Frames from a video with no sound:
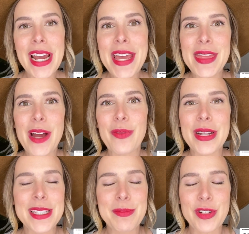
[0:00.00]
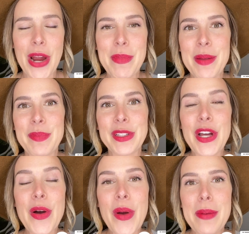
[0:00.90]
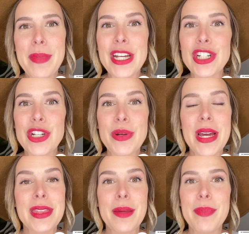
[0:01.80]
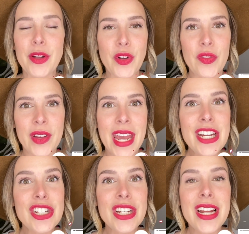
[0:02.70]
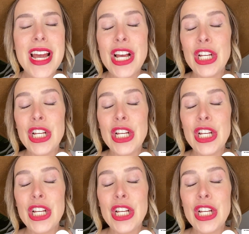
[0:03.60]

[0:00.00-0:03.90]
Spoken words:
Hit that red subscribe button below and make sure you hit the bell notification